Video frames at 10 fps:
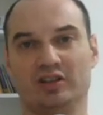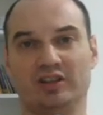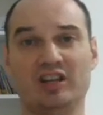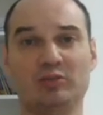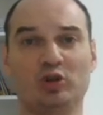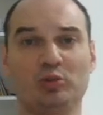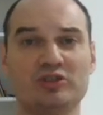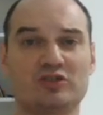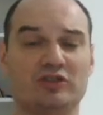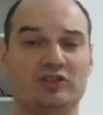Game
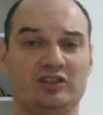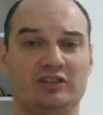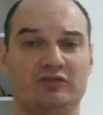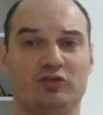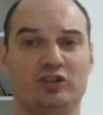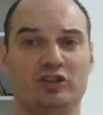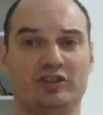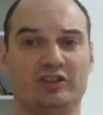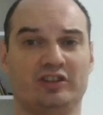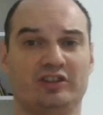opens with
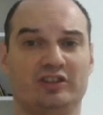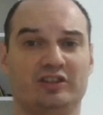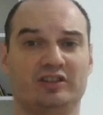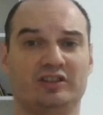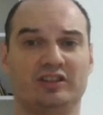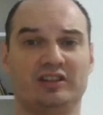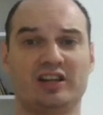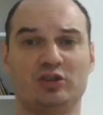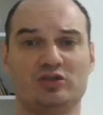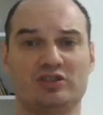d4,
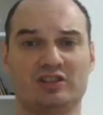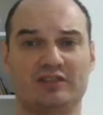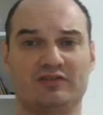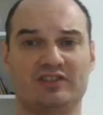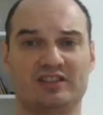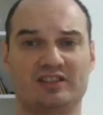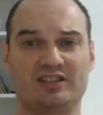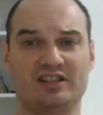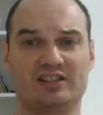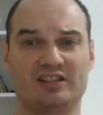knight to
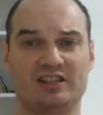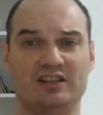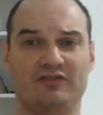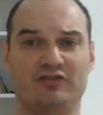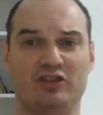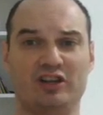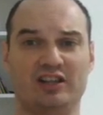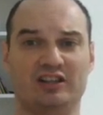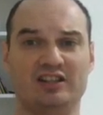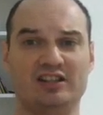f6,
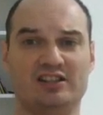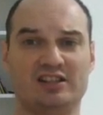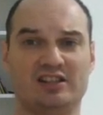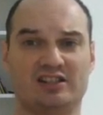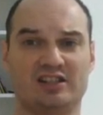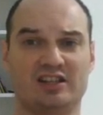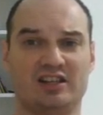f3, d6,